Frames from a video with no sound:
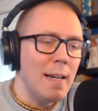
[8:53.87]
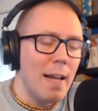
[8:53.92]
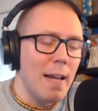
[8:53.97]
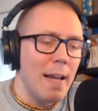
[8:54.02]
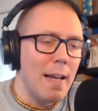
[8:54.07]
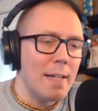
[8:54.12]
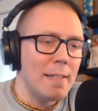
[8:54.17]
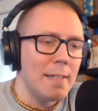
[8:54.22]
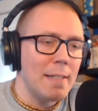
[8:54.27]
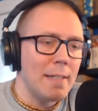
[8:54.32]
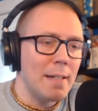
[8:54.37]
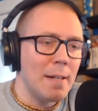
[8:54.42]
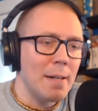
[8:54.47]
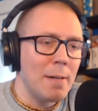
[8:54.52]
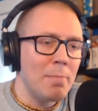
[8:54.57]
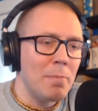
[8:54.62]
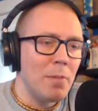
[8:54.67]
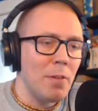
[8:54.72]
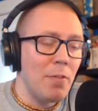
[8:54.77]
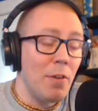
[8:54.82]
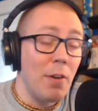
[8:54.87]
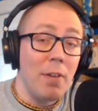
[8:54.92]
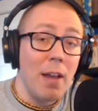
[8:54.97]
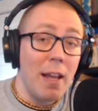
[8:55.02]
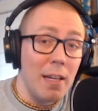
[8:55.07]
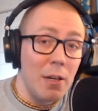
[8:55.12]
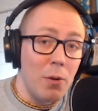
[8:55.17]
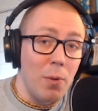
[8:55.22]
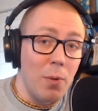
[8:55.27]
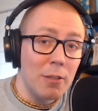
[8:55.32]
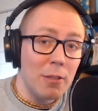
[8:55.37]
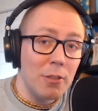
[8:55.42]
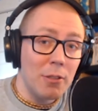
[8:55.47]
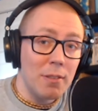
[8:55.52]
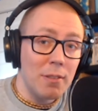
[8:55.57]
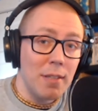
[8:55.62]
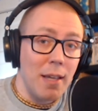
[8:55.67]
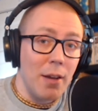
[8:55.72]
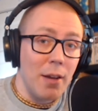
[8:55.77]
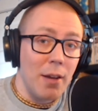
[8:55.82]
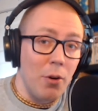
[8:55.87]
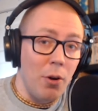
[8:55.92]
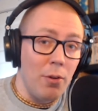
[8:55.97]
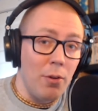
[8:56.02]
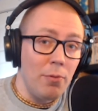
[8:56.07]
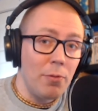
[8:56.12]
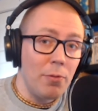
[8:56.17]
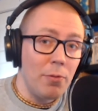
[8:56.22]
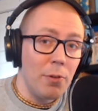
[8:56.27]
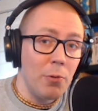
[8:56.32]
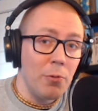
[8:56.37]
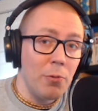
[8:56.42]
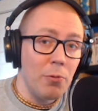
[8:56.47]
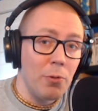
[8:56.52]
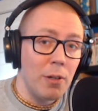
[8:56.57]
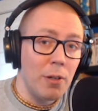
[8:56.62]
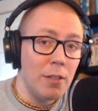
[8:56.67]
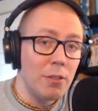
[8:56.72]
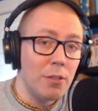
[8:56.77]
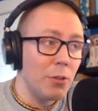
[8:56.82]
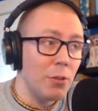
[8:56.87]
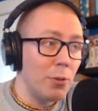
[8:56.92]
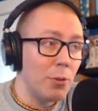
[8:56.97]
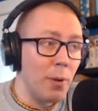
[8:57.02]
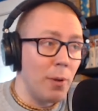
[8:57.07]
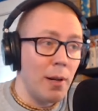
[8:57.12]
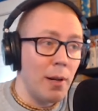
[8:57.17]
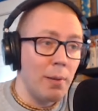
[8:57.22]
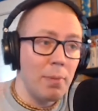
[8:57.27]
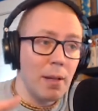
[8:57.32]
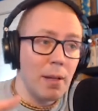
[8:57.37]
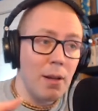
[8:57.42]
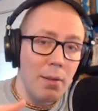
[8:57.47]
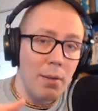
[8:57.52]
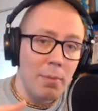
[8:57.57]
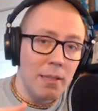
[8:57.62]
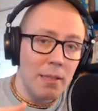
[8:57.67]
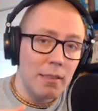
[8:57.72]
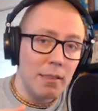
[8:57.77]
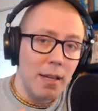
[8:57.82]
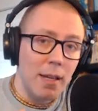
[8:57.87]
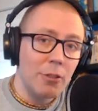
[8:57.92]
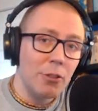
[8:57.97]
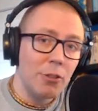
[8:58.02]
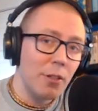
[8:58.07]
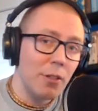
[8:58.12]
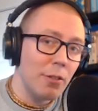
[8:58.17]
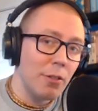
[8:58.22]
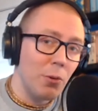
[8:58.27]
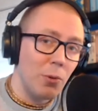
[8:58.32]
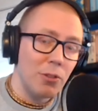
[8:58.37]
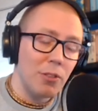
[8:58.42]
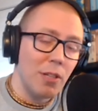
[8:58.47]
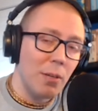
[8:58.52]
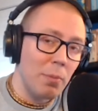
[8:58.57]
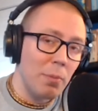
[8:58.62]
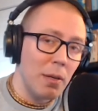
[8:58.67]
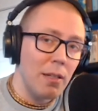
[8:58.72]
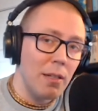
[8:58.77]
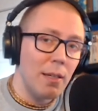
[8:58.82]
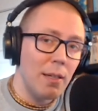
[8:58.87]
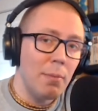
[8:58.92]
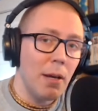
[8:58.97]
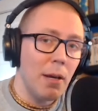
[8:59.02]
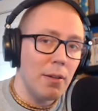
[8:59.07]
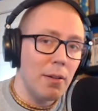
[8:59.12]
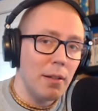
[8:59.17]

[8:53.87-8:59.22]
And if you have any questions at all, feel free to hit up the comments section or send me an email at